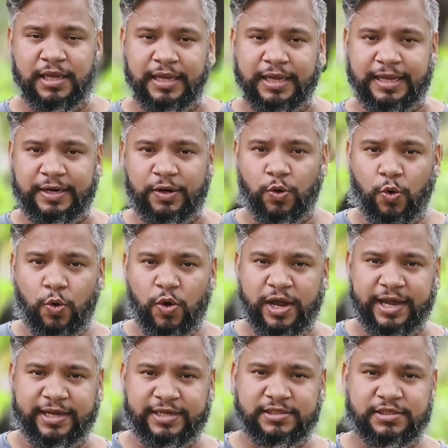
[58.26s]
In
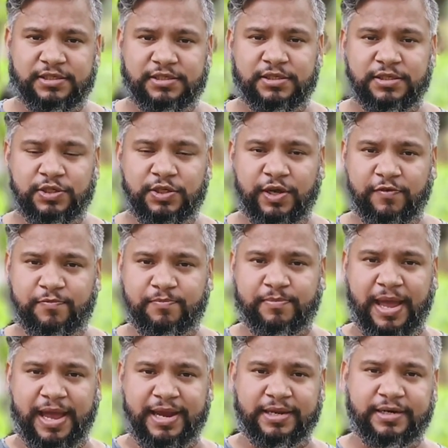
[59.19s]
OIS, you have
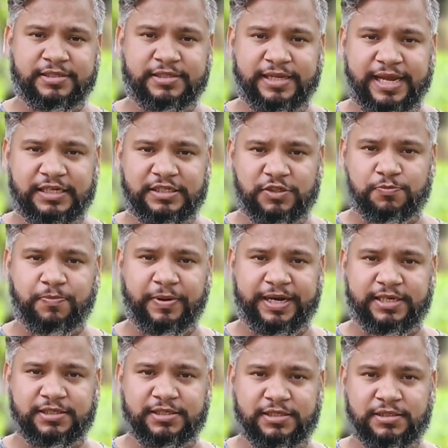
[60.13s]
magnets and
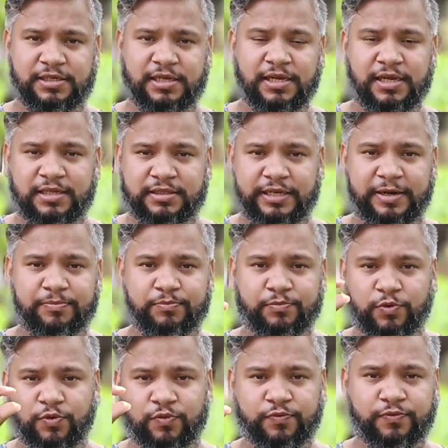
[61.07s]
springs that
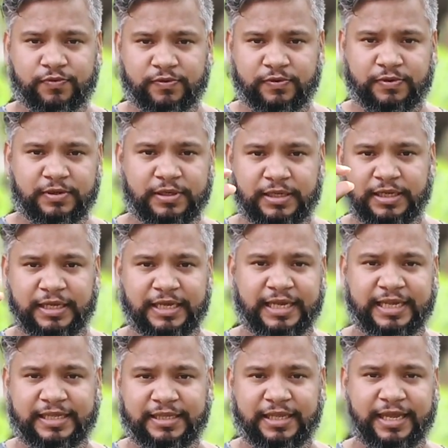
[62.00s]
move
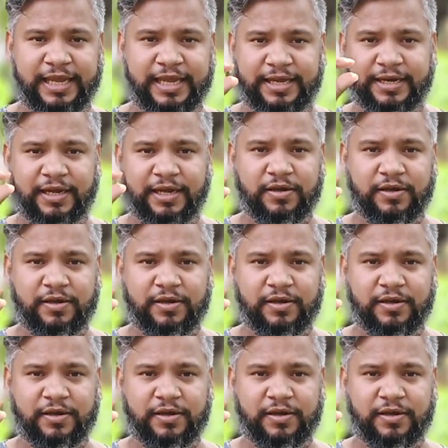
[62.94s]
in the area